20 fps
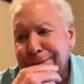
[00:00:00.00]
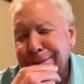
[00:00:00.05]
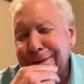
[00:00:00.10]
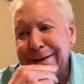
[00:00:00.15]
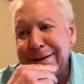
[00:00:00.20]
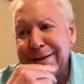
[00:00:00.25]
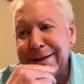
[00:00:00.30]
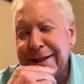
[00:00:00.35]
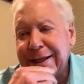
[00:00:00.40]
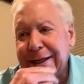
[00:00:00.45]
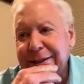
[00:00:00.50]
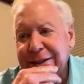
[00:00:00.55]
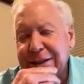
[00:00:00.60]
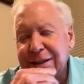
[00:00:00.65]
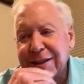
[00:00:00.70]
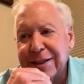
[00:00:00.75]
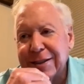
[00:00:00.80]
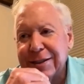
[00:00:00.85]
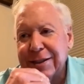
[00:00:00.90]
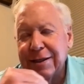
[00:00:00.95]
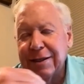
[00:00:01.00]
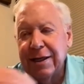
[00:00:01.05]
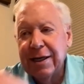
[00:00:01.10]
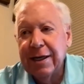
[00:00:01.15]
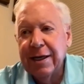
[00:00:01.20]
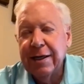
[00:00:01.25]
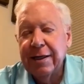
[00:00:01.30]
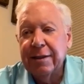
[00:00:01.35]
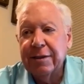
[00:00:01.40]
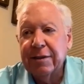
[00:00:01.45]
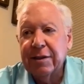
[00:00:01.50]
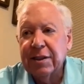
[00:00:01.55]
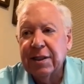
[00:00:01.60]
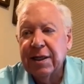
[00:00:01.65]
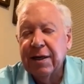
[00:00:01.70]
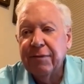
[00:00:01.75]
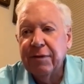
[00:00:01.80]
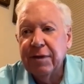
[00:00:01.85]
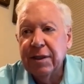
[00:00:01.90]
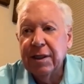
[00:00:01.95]
He did that in 69 and
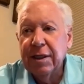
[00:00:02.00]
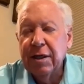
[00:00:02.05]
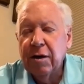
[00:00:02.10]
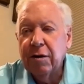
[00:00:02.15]
70,